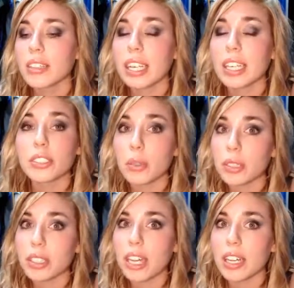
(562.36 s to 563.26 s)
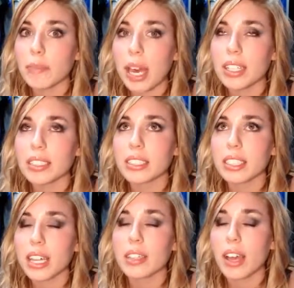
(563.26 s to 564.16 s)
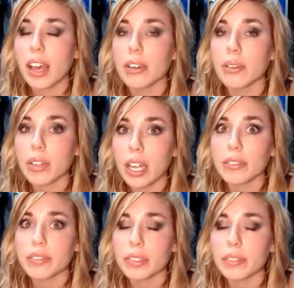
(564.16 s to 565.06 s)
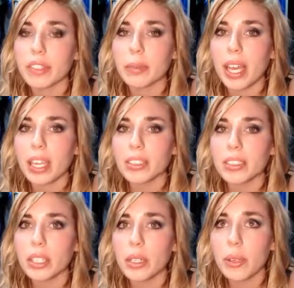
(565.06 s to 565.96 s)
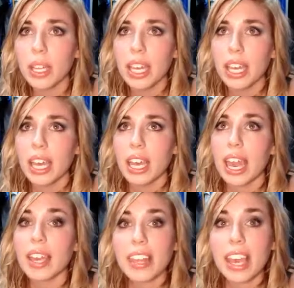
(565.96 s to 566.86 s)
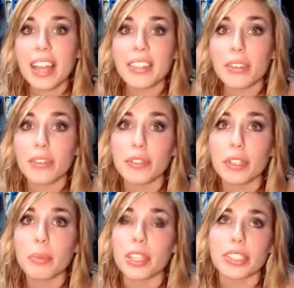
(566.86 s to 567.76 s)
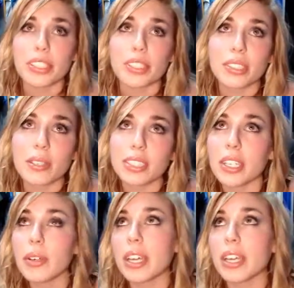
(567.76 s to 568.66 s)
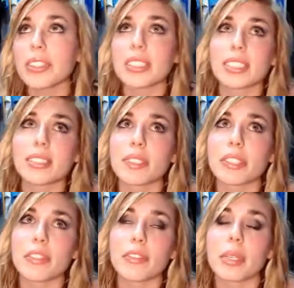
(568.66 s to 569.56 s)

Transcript: they had sold a lot of palettes and had a lot of good feedback. So, and they had the free brushes. So I was like, okay, this is the vendor for